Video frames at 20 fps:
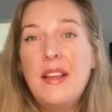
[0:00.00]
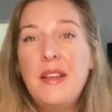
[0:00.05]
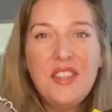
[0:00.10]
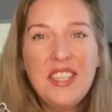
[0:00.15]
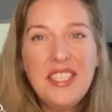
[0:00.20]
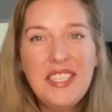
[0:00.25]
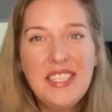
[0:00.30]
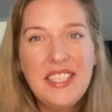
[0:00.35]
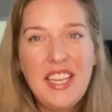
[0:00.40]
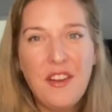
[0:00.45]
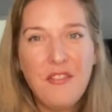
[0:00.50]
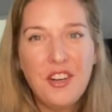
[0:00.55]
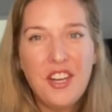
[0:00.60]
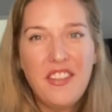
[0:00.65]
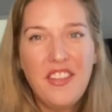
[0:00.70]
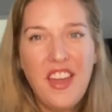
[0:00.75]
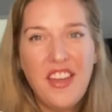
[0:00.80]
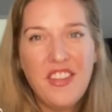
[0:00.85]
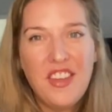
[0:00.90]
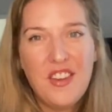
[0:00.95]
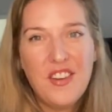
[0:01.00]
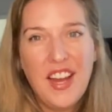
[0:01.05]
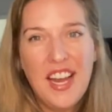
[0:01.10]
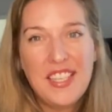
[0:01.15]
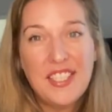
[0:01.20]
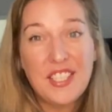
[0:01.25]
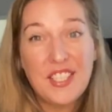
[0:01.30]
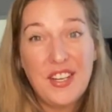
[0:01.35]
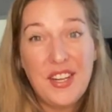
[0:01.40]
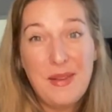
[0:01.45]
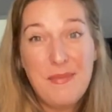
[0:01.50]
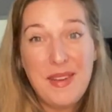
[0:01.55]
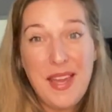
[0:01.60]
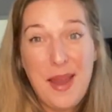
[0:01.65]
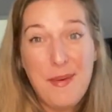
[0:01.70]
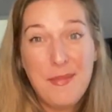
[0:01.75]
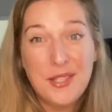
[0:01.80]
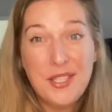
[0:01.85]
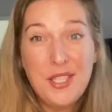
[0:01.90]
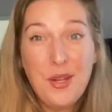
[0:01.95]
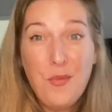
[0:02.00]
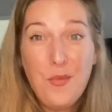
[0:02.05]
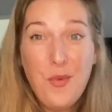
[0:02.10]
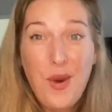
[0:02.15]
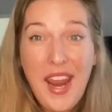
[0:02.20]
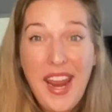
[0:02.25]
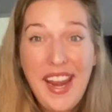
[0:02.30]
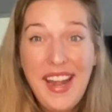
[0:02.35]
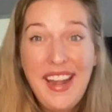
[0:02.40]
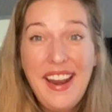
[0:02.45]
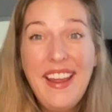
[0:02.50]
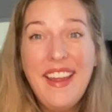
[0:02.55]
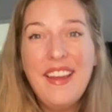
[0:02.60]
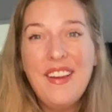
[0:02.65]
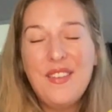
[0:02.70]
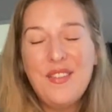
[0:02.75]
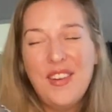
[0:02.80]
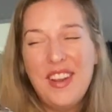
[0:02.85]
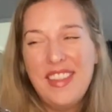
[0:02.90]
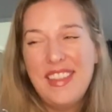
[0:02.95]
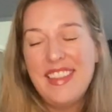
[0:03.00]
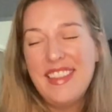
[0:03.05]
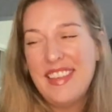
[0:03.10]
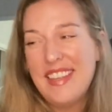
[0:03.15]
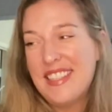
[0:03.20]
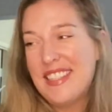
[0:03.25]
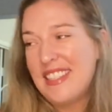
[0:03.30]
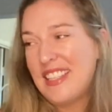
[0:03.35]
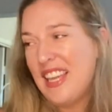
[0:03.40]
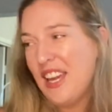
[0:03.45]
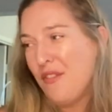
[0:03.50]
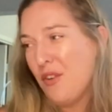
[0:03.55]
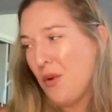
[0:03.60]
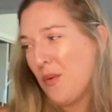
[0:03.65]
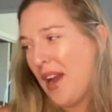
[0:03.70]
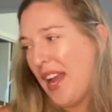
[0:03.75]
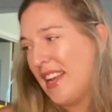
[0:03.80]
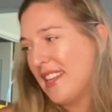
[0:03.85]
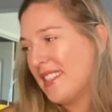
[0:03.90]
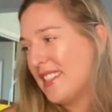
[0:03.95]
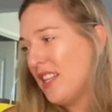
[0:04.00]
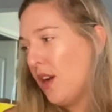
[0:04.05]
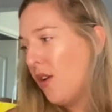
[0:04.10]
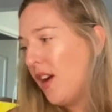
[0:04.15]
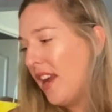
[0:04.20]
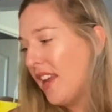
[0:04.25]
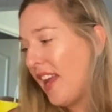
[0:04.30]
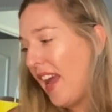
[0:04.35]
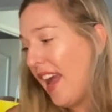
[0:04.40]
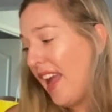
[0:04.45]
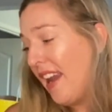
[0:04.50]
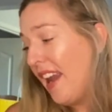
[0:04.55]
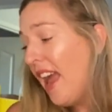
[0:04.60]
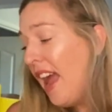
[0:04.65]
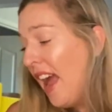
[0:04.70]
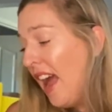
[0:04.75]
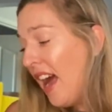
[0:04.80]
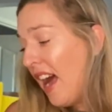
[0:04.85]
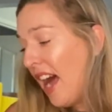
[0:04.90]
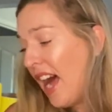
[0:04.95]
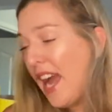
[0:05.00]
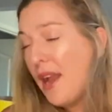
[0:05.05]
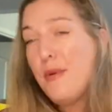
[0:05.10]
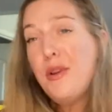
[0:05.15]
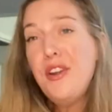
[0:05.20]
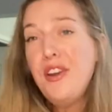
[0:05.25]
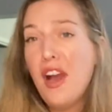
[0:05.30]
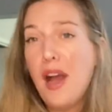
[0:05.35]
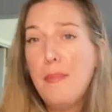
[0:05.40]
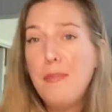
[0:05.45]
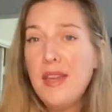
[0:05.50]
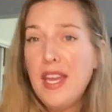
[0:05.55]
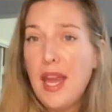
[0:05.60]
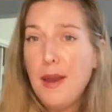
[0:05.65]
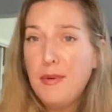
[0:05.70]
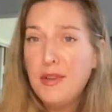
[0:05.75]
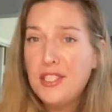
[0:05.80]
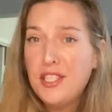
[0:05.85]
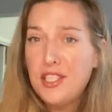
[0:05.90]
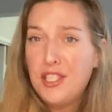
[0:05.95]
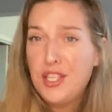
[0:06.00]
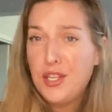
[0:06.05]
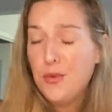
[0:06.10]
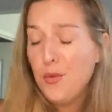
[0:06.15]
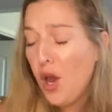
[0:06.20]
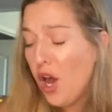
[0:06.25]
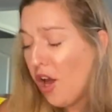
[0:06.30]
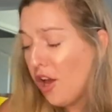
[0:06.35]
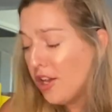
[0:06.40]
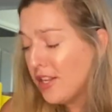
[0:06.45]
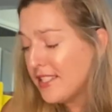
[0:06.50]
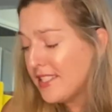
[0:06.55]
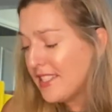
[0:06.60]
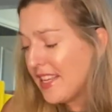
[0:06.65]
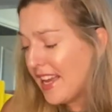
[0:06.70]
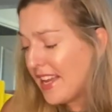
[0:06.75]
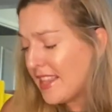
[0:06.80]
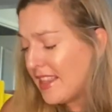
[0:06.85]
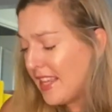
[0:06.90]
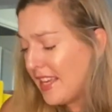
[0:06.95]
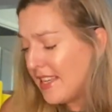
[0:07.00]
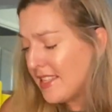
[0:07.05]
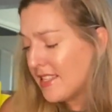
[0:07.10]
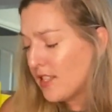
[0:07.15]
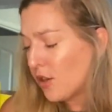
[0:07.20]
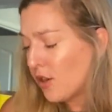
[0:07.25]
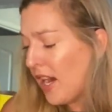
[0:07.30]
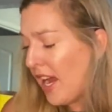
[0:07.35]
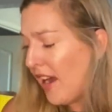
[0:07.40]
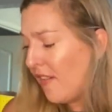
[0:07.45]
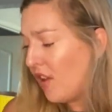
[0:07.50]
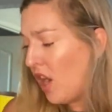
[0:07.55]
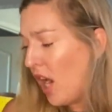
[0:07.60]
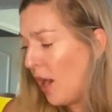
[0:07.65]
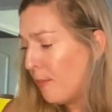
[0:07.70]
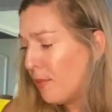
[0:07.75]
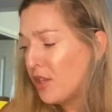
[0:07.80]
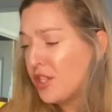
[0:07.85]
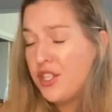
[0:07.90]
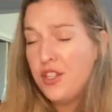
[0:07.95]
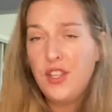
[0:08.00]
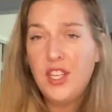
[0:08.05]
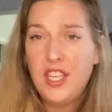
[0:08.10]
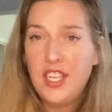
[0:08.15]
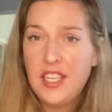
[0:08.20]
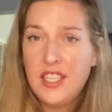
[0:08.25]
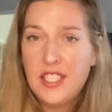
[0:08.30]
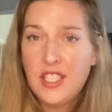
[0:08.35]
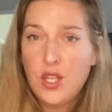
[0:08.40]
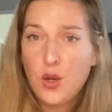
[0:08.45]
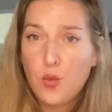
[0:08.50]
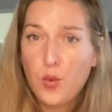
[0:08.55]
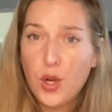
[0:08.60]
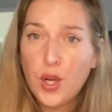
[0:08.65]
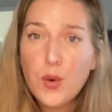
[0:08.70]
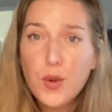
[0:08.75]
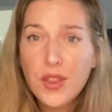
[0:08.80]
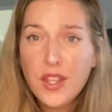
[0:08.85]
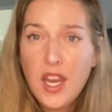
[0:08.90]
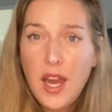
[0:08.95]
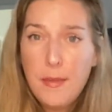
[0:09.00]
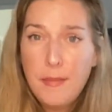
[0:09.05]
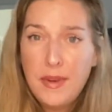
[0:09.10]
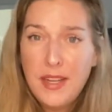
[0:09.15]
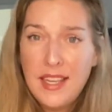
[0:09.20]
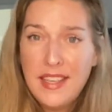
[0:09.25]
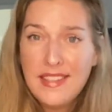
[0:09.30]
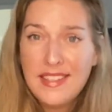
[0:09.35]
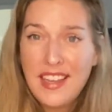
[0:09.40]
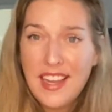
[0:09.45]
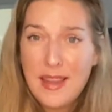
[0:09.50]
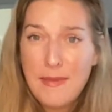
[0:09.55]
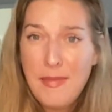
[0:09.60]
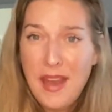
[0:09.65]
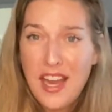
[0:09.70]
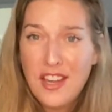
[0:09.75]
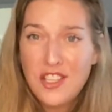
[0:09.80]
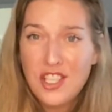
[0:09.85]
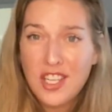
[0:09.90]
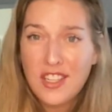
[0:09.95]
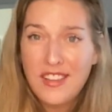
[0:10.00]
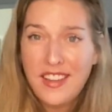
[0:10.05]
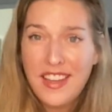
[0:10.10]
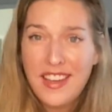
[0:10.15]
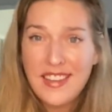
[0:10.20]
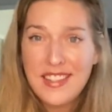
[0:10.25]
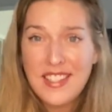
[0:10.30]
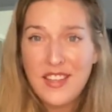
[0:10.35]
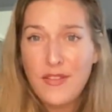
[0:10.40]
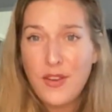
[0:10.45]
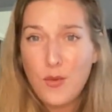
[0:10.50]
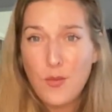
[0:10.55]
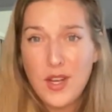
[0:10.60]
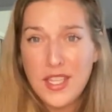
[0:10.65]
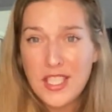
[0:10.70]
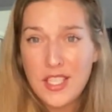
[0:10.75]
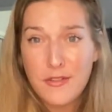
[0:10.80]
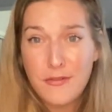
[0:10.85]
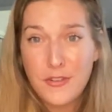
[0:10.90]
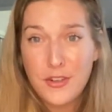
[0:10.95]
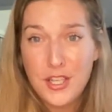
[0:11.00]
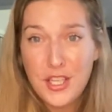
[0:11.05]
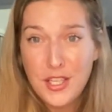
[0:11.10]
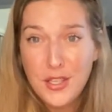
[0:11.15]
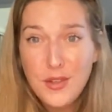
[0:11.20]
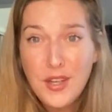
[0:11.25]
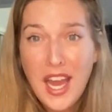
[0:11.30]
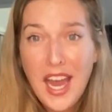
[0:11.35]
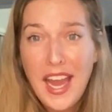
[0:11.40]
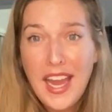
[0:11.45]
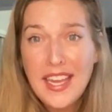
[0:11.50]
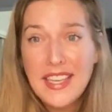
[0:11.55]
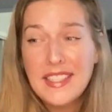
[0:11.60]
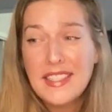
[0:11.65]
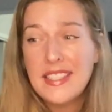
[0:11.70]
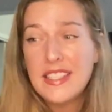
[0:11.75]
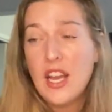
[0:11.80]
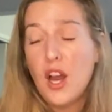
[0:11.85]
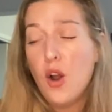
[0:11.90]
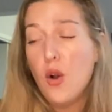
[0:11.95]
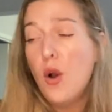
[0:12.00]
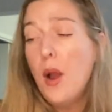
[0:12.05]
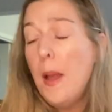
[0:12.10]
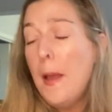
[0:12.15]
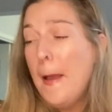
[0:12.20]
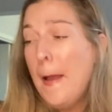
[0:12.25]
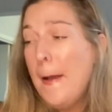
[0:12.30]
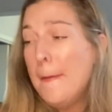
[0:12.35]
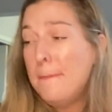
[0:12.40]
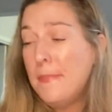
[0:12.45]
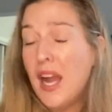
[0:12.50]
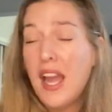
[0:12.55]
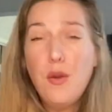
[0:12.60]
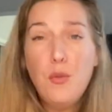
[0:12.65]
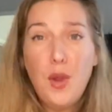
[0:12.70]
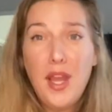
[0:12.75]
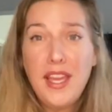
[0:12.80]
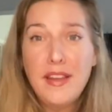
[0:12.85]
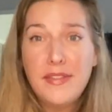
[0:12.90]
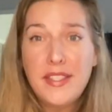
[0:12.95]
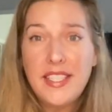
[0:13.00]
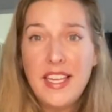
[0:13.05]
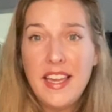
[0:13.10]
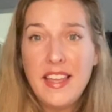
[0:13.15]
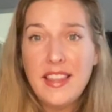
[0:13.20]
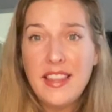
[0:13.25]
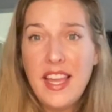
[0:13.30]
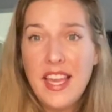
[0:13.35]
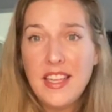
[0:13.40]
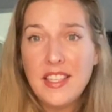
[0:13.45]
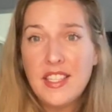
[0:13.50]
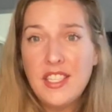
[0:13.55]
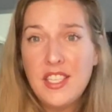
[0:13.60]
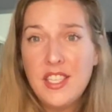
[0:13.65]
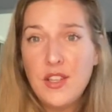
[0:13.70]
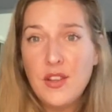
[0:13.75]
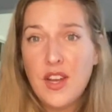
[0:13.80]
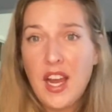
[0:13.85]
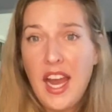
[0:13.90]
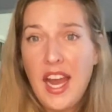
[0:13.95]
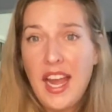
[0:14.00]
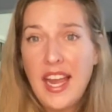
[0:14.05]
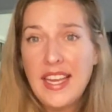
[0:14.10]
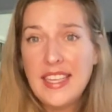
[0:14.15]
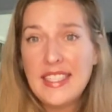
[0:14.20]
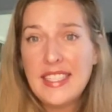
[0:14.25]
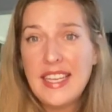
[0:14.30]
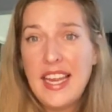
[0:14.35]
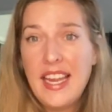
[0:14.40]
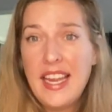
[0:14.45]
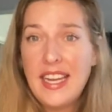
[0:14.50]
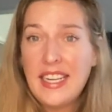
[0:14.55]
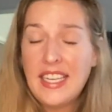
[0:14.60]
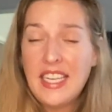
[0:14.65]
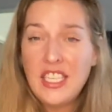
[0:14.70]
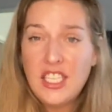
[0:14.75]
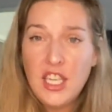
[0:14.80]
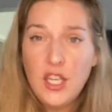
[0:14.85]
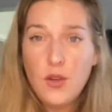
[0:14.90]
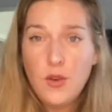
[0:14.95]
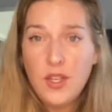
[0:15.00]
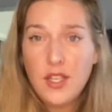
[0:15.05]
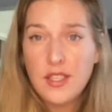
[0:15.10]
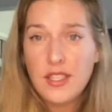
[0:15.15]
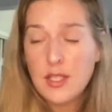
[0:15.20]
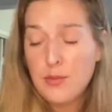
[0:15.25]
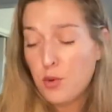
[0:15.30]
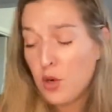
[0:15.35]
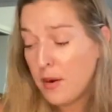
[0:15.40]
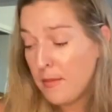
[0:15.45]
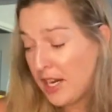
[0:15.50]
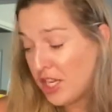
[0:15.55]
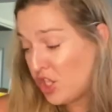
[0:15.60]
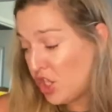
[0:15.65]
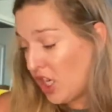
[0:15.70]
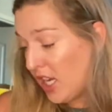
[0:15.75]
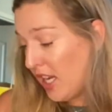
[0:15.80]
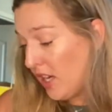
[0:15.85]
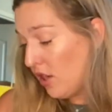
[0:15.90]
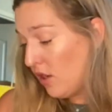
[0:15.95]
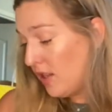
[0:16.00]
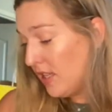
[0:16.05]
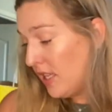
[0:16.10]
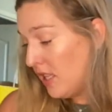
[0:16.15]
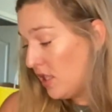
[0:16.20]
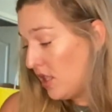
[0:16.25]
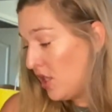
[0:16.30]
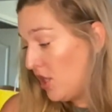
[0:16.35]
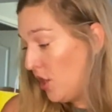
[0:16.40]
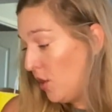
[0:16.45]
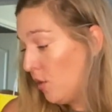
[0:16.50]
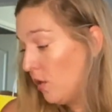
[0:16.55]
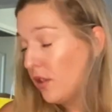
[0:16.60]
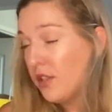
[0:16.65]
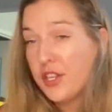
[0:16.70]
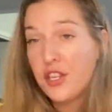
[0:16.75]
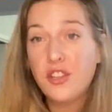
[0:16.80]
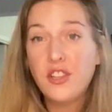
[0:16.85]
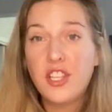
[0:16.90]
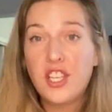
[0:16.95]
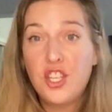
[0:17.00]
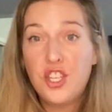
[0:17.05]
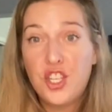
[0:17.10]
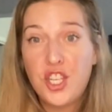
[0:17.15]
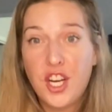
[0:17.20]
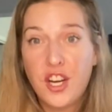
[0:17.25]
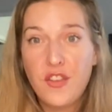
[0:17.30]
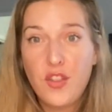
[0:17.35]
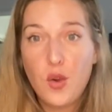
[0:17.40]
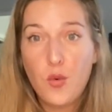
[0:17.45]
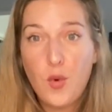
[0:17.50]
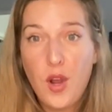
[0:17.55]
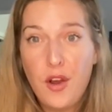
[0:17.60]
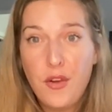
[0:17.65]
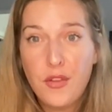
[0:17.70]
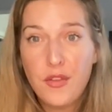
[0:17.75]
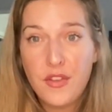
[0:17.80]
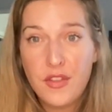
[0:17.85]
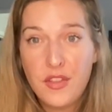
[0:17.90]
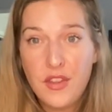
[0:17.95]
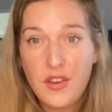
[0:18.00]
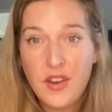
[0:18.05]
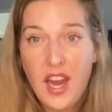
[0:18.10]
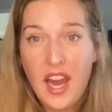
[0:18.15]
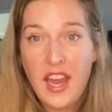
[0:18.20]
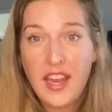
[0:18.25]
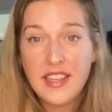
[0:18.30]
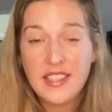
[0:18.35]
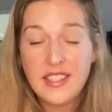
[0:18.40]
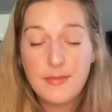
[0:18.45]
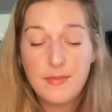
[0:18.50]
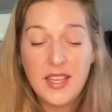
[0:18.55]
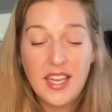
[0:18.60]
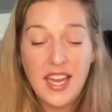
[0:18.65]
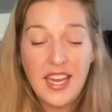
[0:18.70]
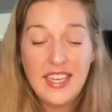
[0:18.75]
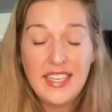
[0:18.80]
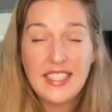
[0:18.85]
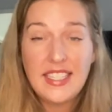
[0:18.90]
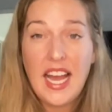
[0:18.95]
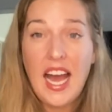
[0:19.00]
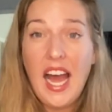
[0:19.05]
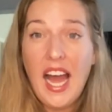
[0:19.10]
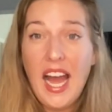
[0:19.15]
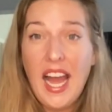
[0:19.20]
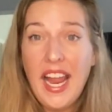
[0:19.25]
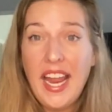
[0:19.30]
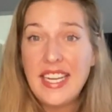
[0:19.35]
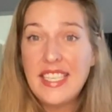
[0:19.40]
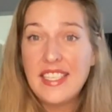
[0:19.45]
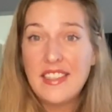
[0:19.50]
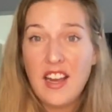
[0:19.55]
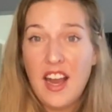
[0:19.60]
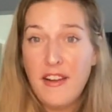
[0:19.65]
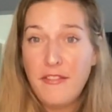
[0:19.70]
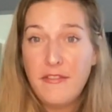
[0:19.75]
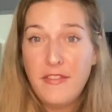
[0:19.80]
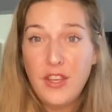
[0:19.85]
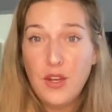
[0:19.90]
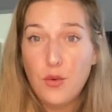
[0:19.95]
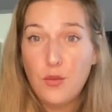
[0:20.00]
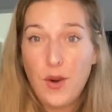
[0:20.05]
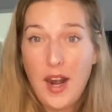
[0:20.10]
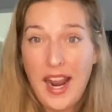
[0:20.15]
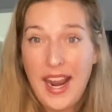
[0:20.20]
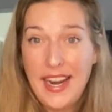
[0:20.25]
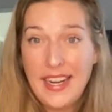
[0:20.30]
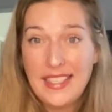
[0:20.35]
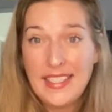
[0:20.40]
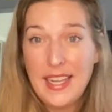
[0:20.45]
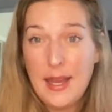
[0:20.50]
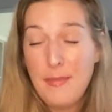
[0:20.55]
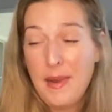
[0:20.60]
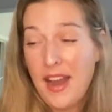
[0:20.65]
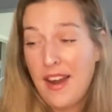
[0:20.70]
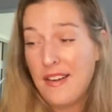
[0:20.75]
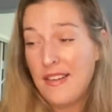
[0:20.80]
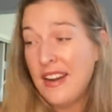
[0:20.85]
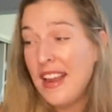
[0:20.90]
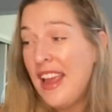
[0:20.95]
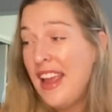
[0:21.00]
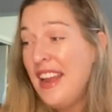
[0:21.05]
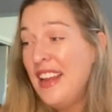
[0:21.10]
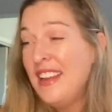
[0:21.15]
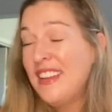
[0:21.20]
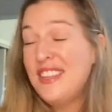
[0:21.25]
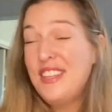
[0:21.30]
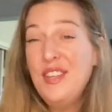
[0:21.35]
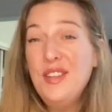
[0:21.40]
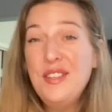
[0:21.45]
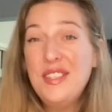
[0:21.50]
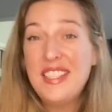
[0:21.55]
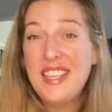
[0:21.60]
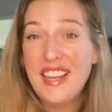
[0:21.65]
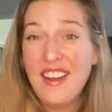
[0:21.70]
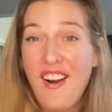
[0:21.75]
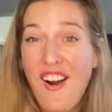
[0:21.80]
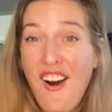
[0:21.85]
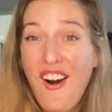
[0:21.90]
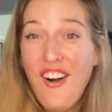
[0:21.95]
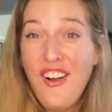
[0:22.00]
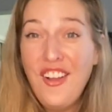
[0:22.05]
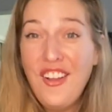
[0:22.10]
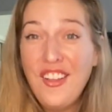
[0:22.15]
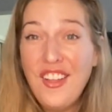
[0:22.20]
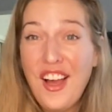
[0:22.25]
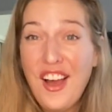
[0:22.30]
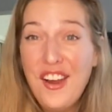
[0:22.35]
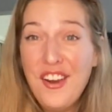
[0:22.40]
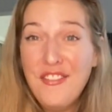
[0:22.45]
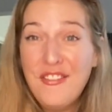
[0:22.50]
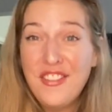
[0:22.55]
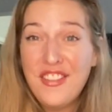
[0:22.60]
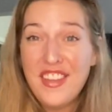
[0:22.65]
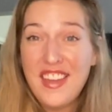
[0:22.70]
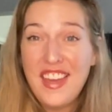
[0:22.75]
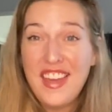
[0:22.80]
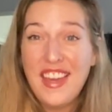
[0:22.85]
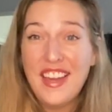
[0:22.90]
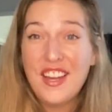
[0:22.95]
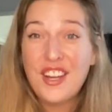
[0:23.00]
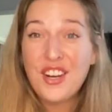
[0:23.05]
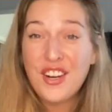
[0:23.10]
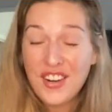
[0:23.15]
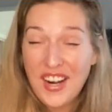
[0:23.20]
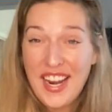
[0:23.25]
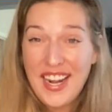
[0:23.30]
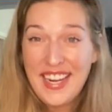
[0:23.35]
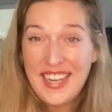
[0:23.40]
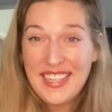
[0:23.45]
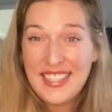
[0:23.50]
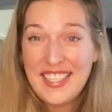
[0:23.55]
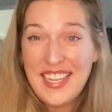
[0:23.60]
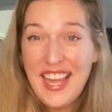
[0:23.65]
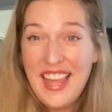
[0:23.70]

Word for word: This is everything that you guys are gonna be able to win with this giveaway. So again, I would not be able to do hauls like this or have opportunities to work with companies like Magic Links if it wasn't for you guys. So my way of saying thanks to you guys and continuing to support my channel is to literally share the wealth with you guys because I did not feel right about using all of the credit